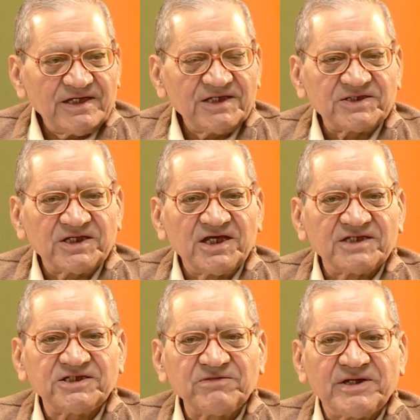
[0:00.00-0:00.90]
A
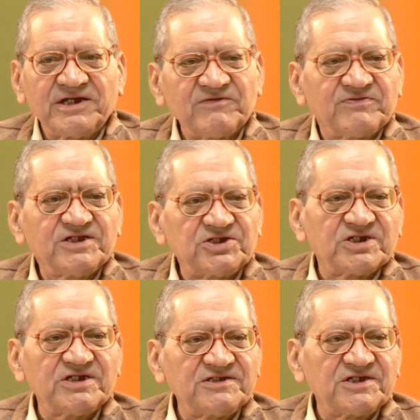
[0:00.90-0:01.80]
sannyasi by
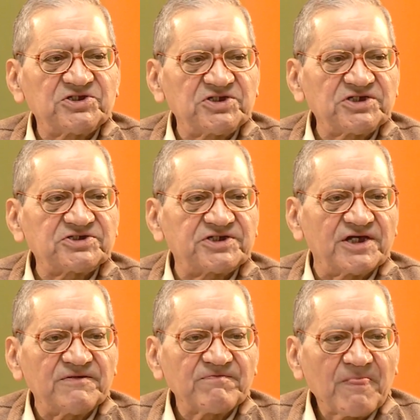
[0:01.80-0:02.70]
definition is a
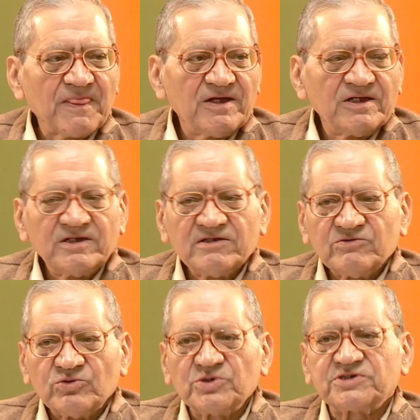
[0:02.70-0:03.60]
shishta,
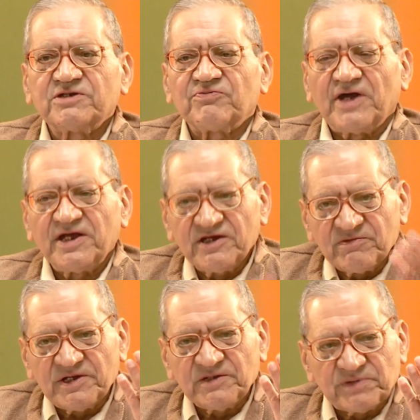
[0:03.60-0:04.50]
who is
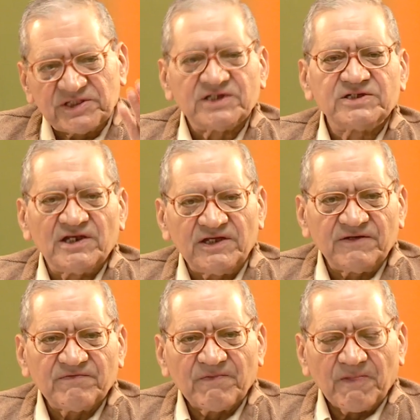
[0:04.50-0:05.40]
defined by
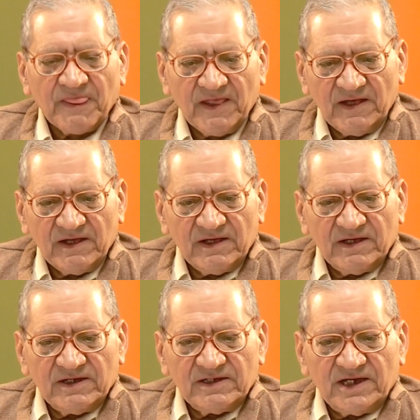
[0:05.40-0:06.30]
Patanjali
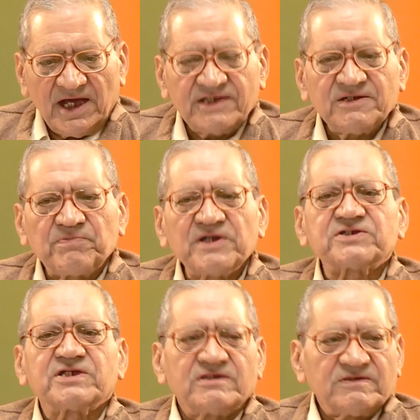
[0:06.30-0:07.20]
as a
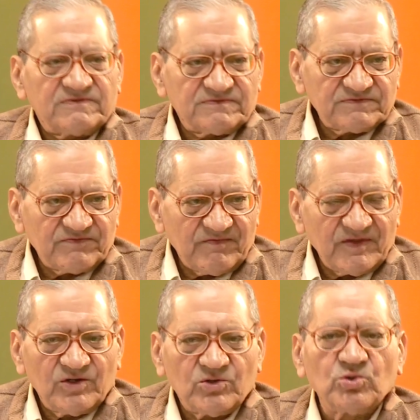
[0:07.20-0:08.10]
person
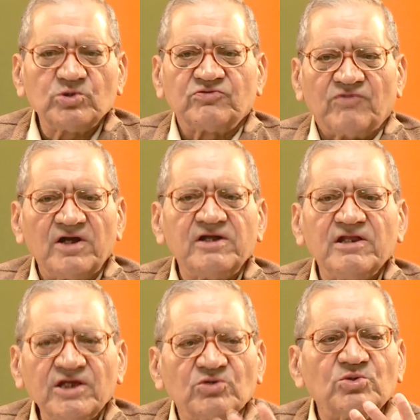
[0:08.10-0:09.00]
whose
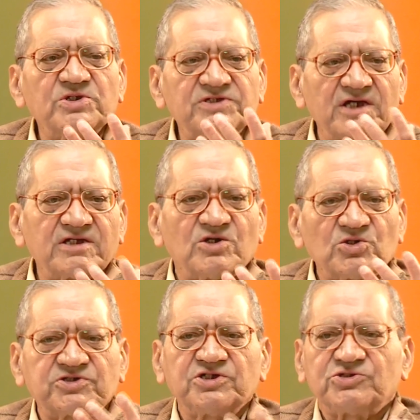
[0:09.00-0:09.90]
worldly goods are
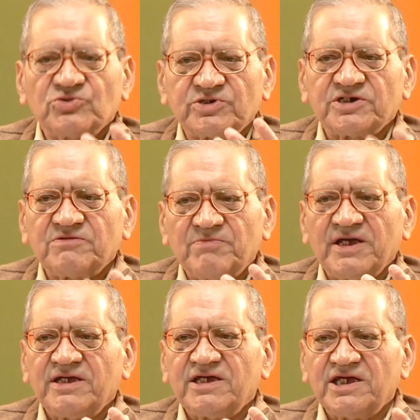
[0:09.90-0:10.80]
constituted
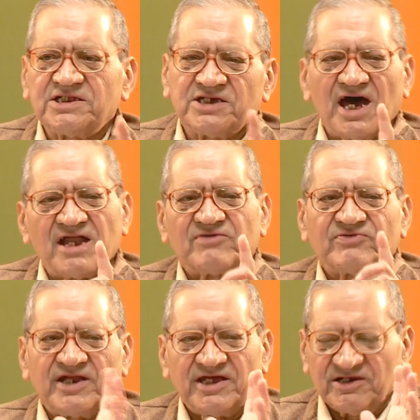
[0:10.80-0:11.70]
by a jar
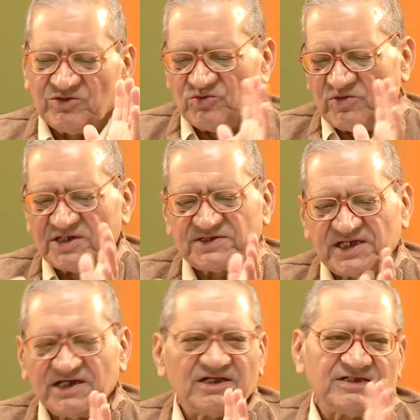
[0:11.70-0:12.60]
of grain, one
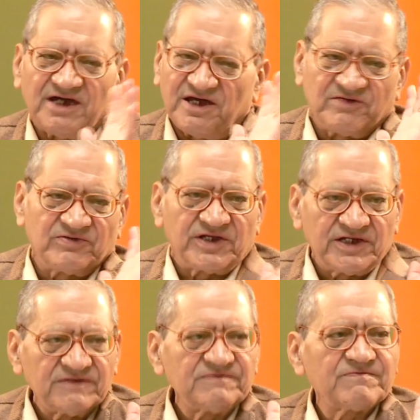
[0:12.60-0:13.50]
single jar of
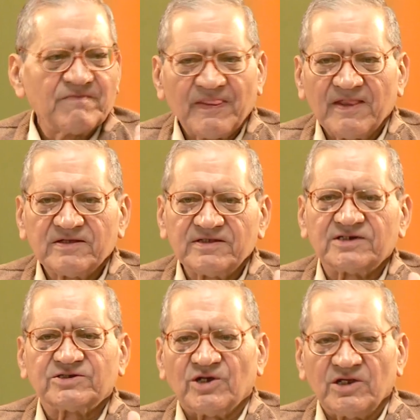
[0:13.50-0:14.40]
grain.
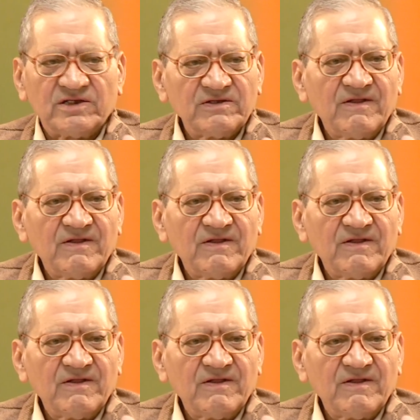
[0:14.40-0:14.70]
That's all.